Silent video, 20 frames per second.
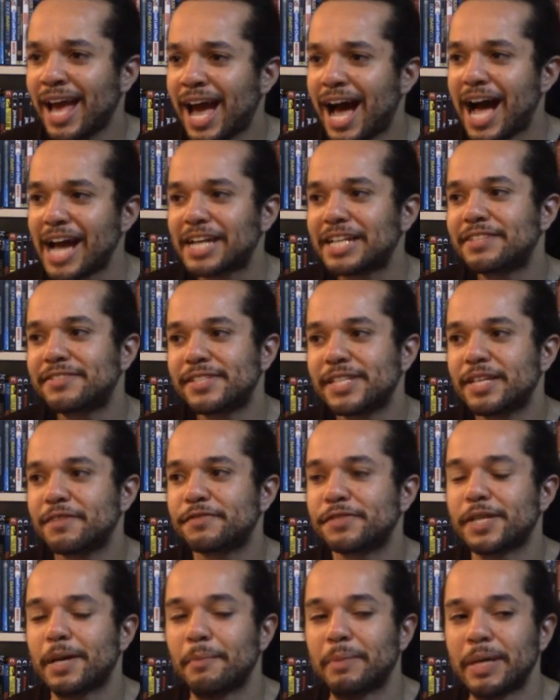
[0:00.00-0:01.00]
I could see if
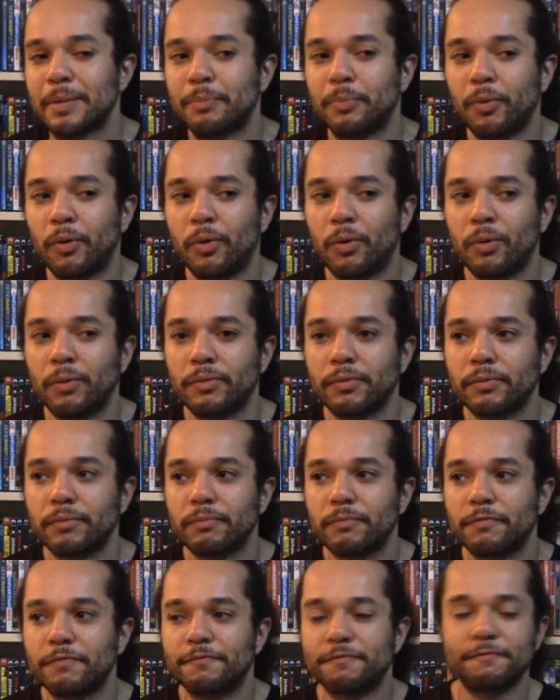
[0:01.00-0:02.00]
some people
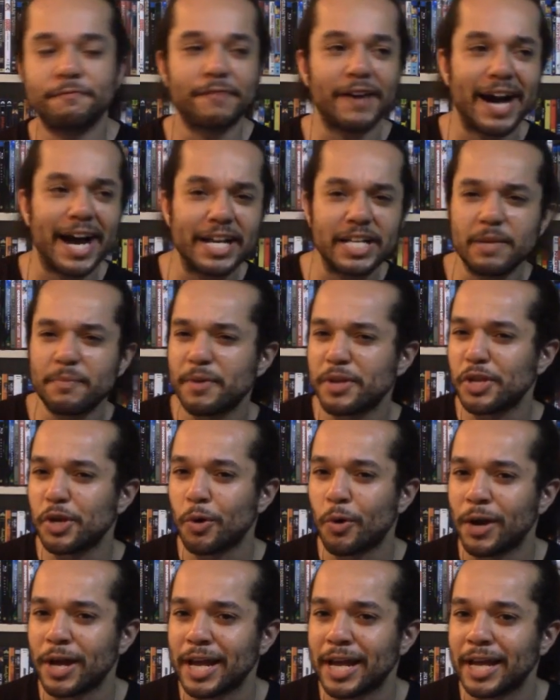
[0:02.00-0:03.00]
find him
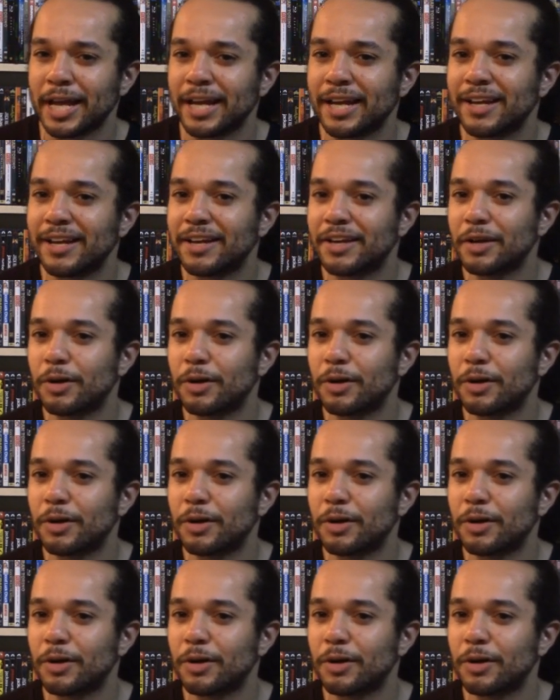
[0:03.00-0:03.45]
annoying